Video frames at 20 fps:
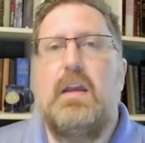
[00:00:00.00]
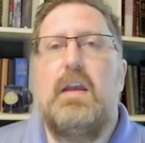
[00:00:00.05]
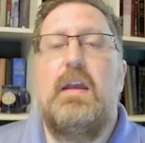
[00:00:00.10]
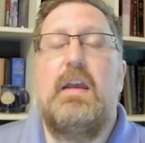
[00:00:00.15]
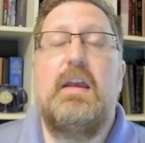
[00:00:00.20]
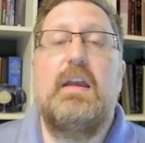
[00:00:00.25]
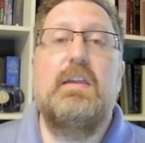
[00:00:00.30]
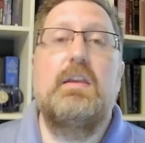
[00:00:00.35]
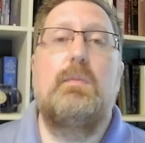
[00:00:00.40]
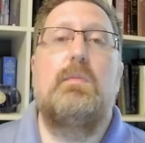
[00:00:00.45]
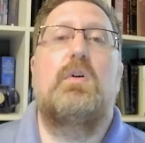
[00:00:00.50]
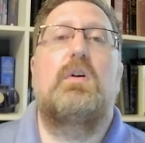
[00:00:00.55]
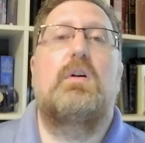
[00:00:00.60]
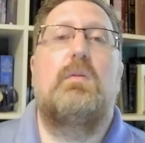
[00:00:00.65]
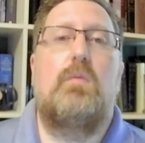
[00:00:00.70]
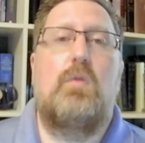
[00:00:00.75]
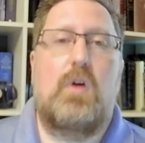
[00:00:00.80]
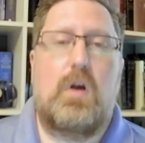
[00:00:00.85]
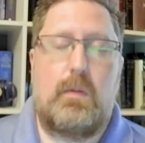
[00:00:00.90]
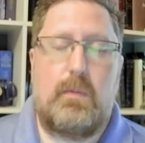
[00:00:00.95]
In the Book of
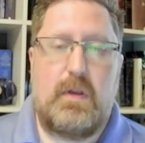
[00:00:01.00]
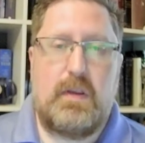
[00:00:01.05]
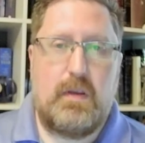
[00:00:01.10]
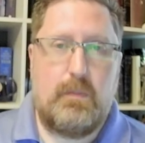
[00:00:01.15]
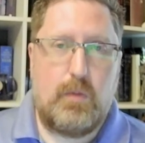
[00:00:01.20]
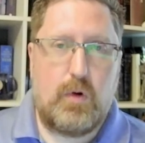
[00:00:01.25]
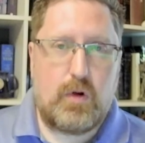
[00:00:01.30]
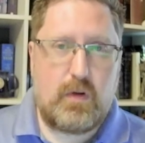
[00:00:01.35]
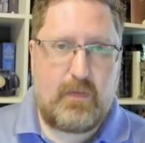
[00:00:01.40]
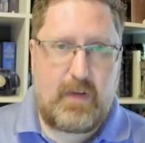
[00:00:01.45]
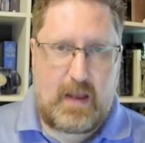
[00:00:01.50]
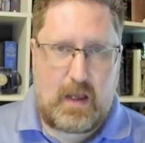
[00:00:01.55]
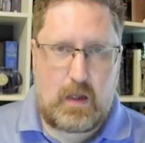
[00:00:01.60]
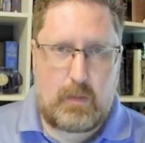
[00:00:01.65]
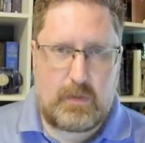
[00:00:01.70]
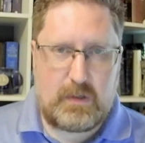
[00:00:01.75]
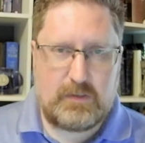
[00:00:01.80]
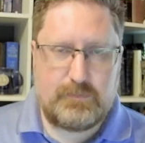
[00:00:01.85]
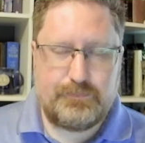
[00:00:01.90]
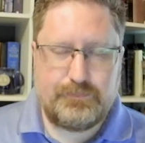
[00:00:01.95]
Mormon, in the Book of
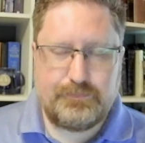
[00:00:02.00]
Alma,